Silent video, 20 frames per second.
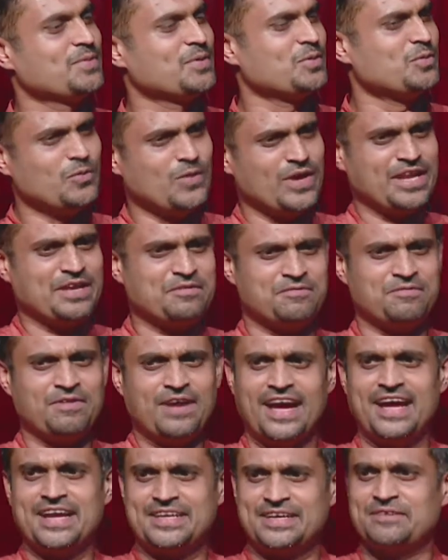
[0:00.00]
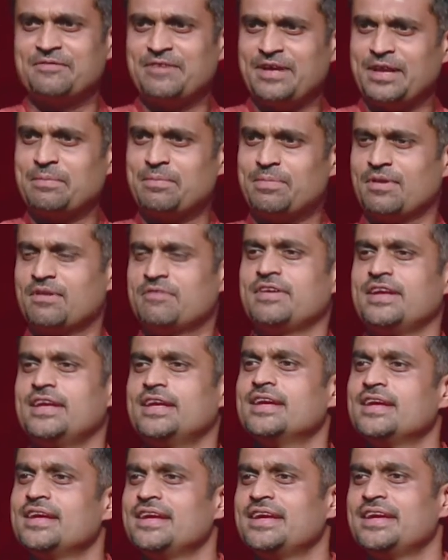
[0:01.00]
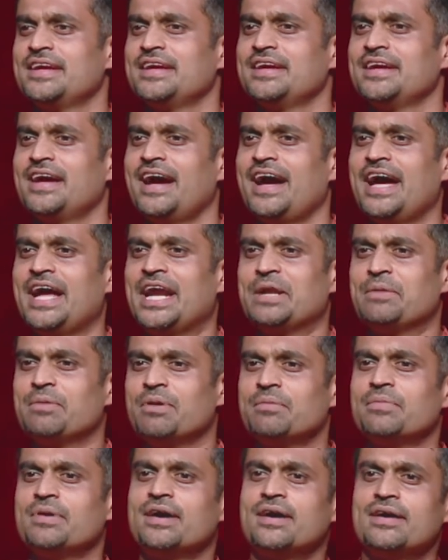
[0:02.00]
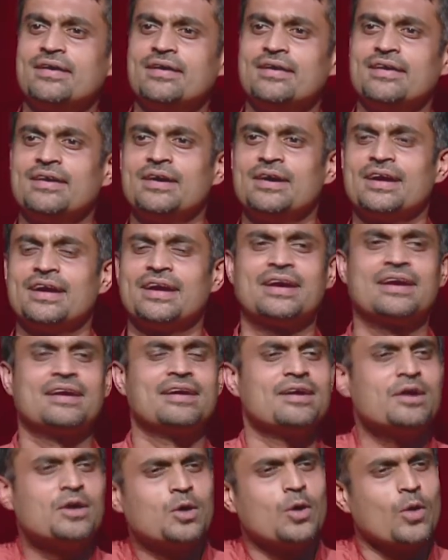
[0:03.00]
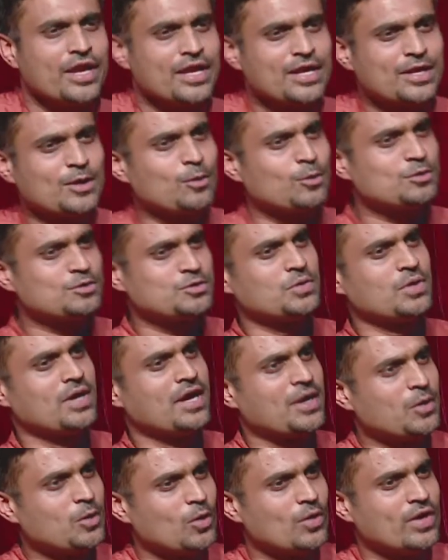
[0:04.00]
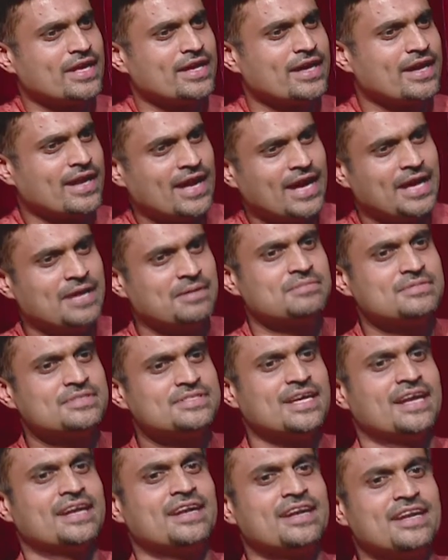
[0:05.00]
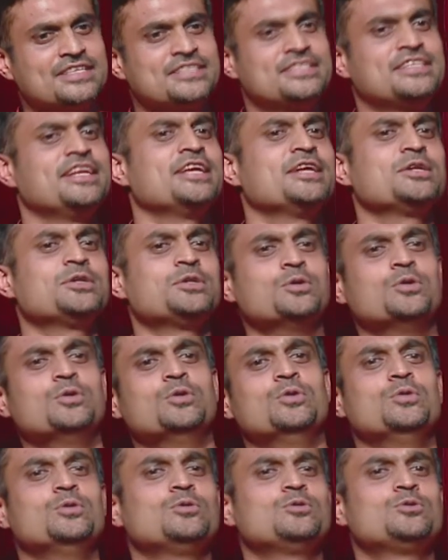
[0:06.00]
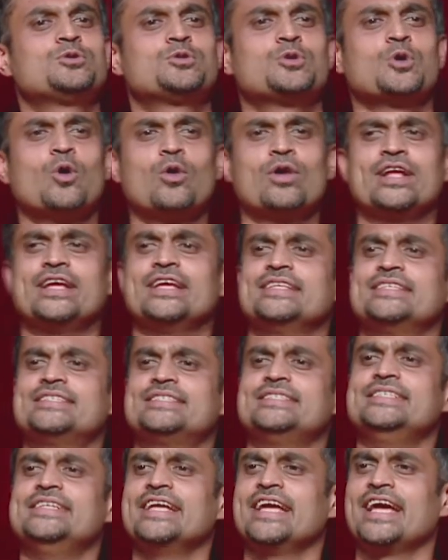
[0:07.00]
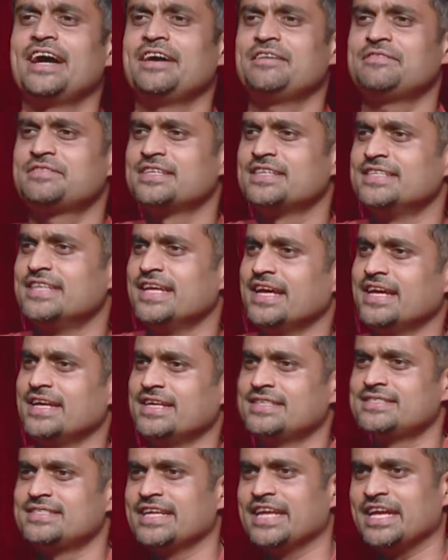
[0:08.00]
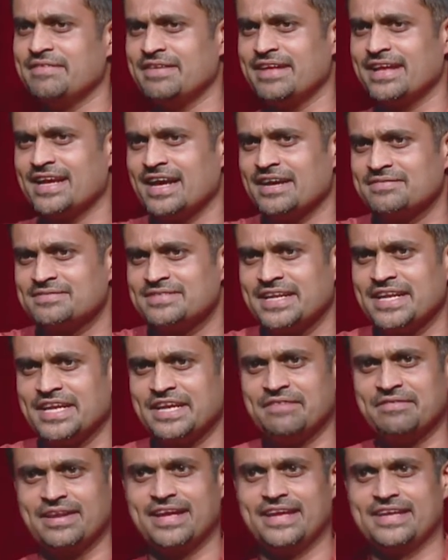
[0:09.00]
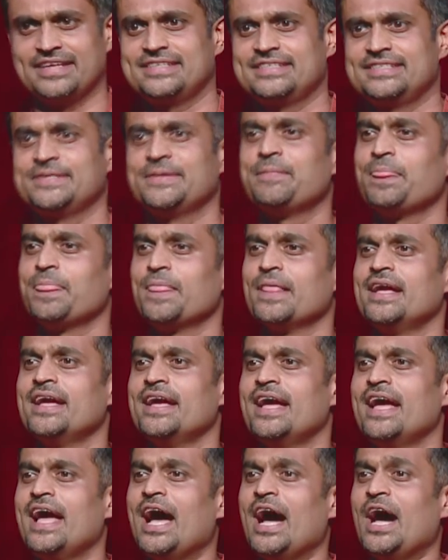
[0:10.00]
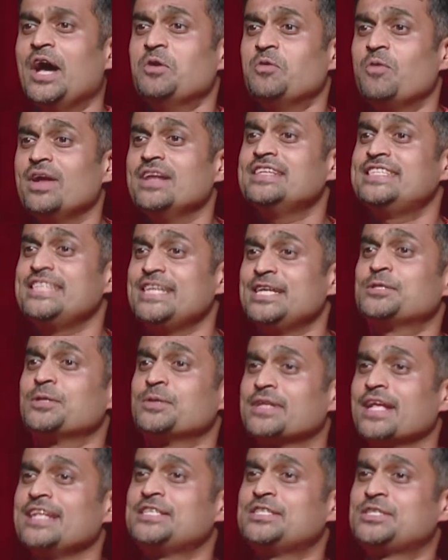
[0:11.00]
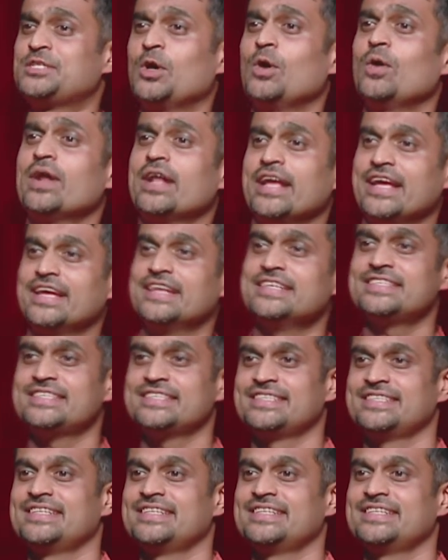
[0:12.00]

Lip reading: very fat and very fluffy. I remember going close to her, holding her arms and listening to stories day after days, evening after evenings. And when she used to tell stories,